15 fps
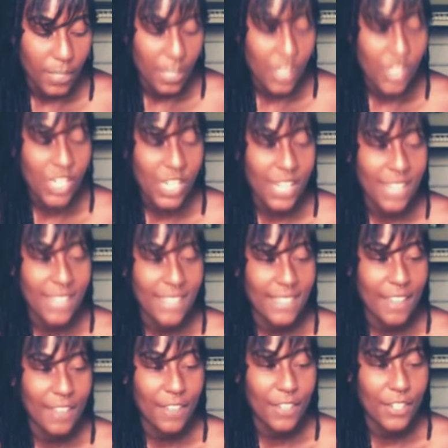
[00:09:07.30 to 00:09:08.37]
She has
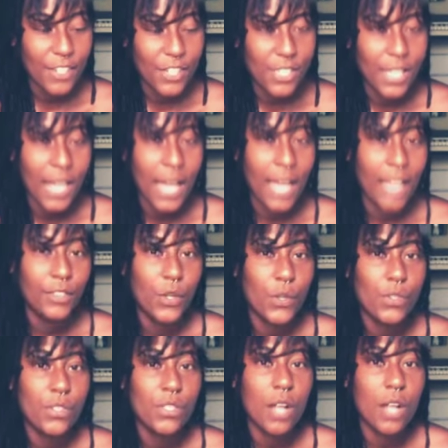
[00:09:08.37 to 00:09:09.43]
never just had
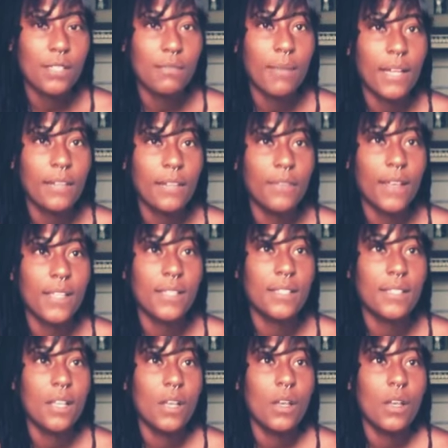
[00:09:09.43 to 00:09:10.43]
those thoughts manifest